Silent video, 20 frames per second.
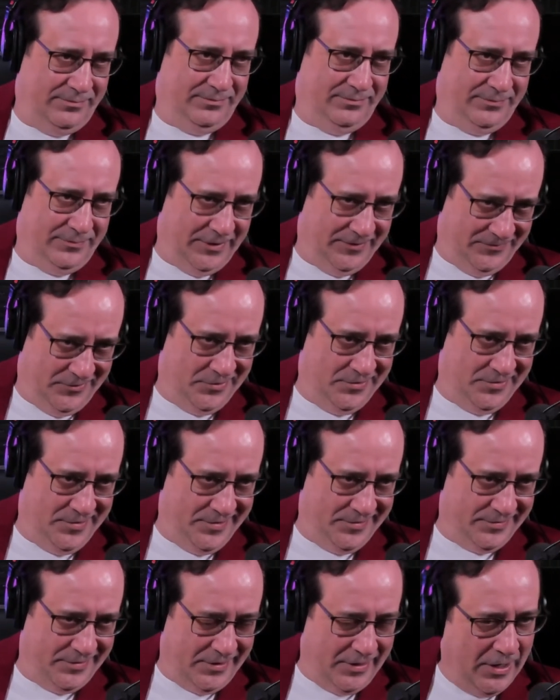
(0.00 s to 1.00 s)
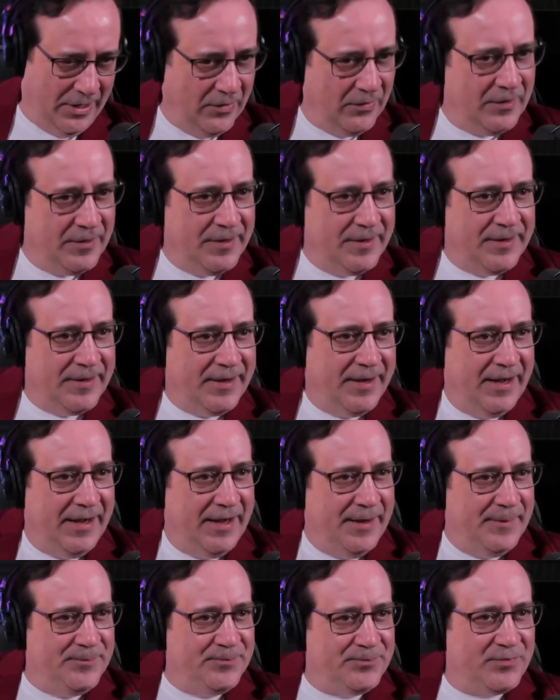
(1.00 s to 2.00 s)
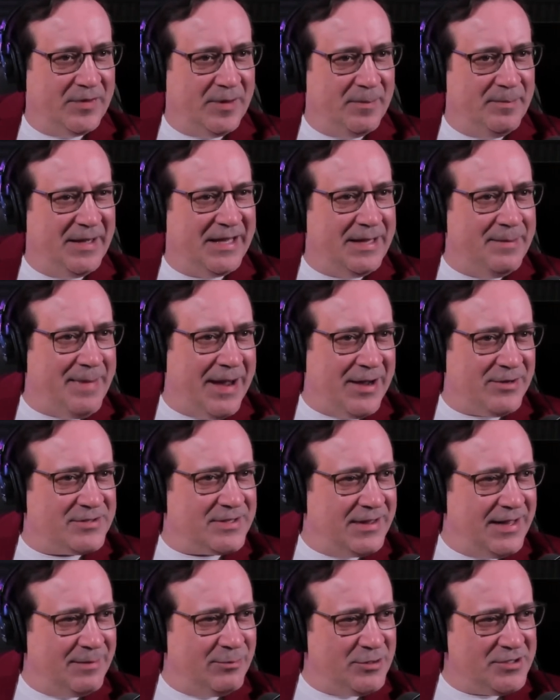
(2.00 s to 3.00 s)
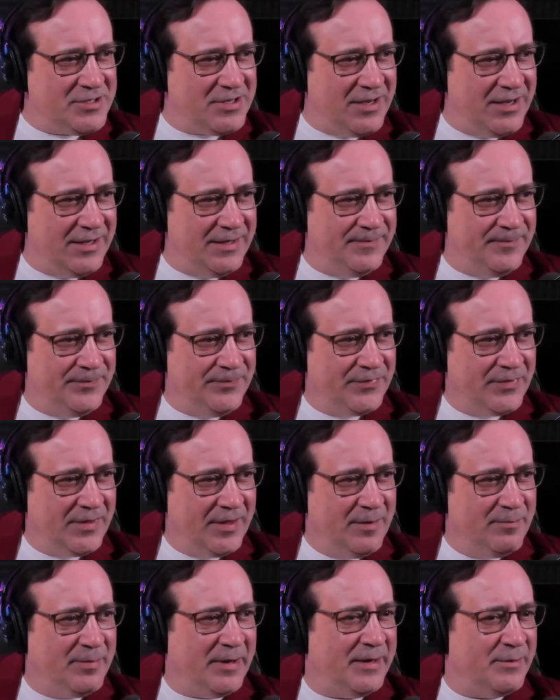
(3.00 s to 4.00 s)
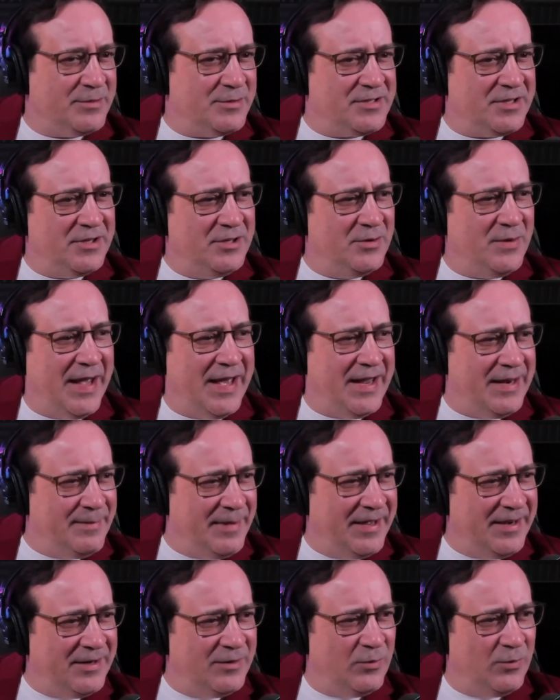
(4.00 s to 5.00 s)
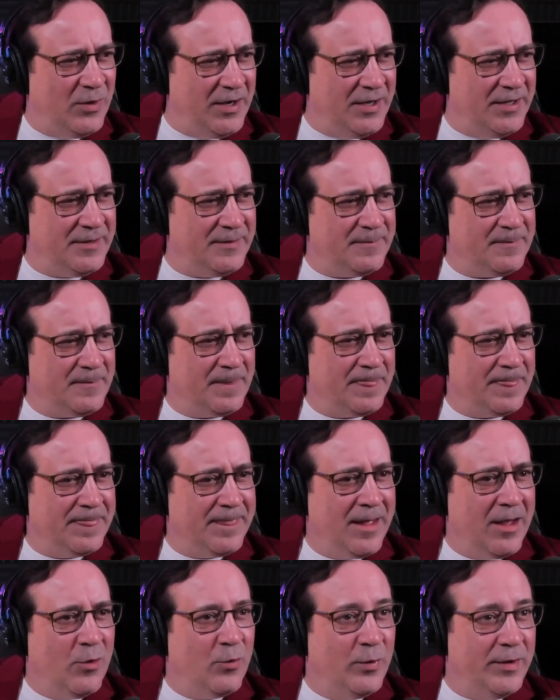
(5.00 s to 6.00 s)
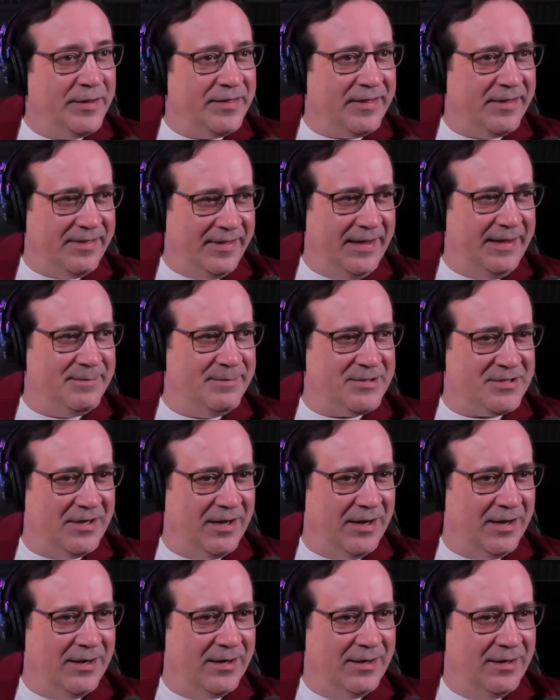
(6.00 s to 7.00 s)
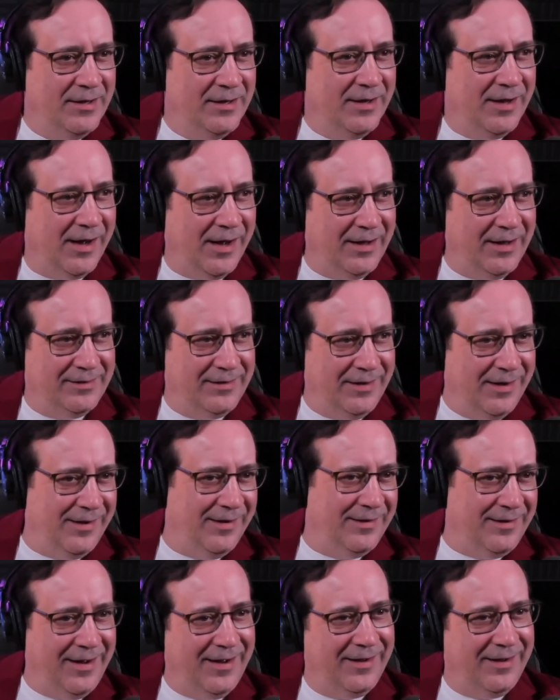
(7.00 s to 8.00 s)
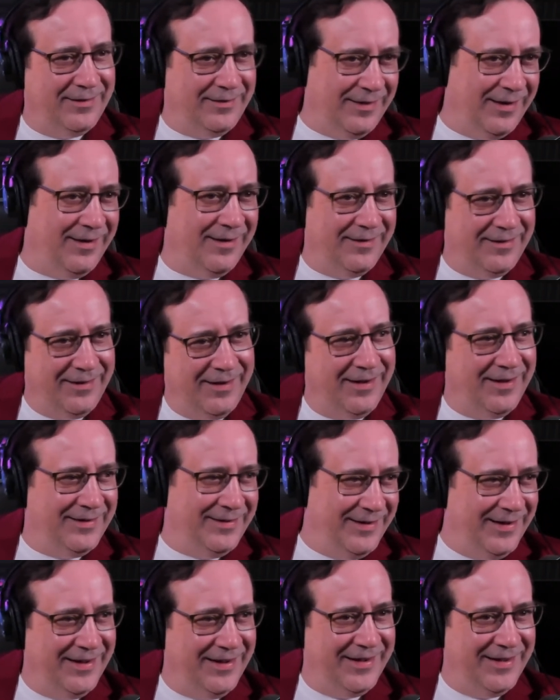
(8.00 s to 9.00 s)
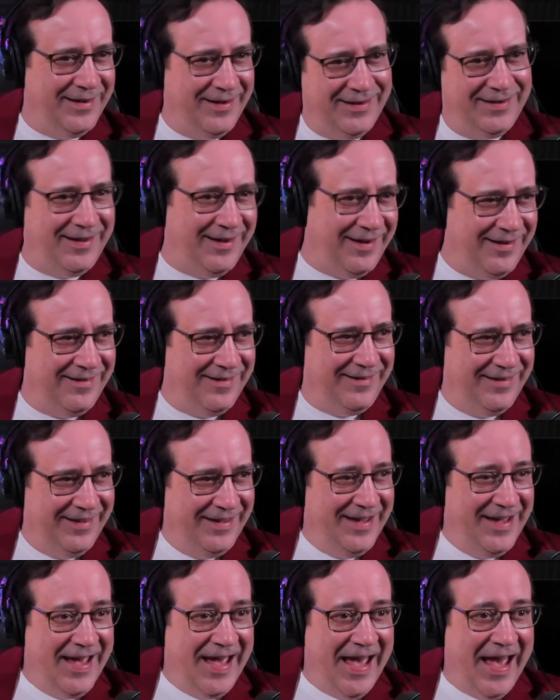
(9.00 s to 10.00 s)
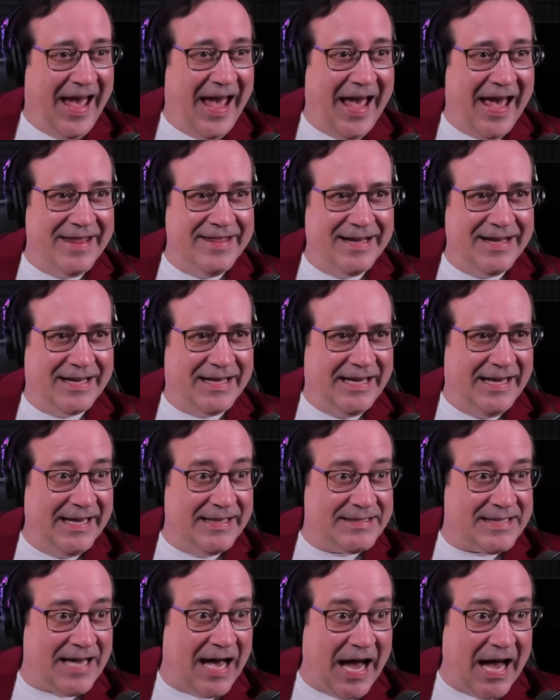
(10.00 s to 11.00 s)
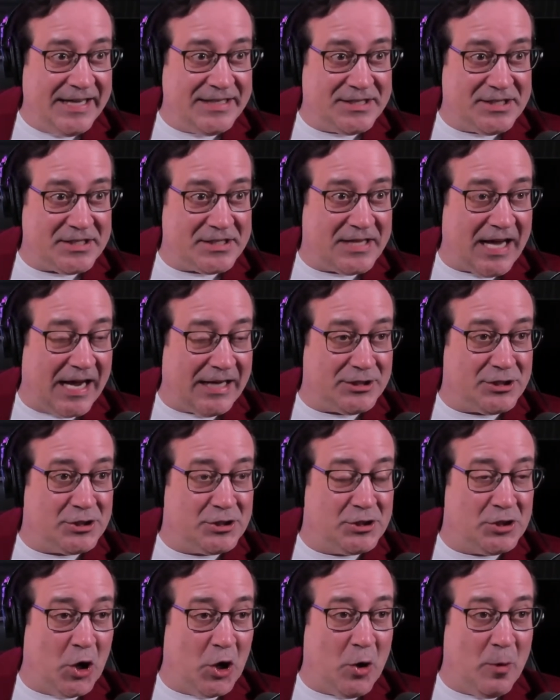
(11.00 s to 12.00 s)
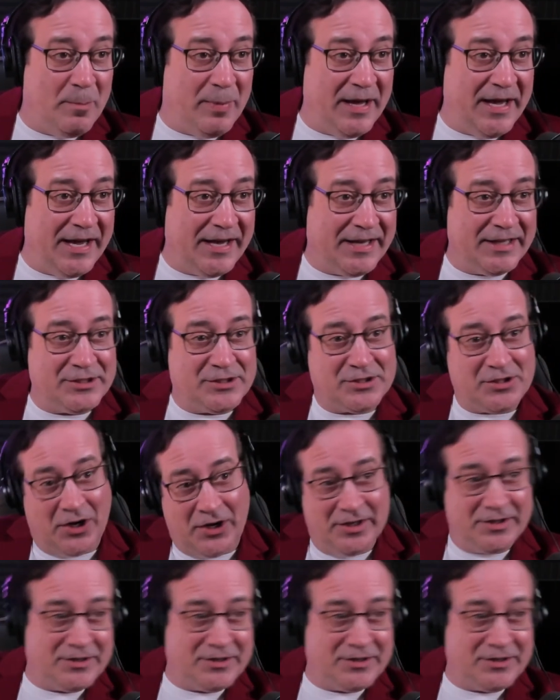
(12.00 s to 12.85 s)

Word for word: a few years ago. Mm-hmm. Mm-hmm. Um, the Mickey Mouse Club was on, but mm-hmm. it was the new animated one. Yeah. With the theme song, Hot Dog, Hot Dog, Hot Diggity Dog. Yes. And yeah. the kids' eyes just got so big and started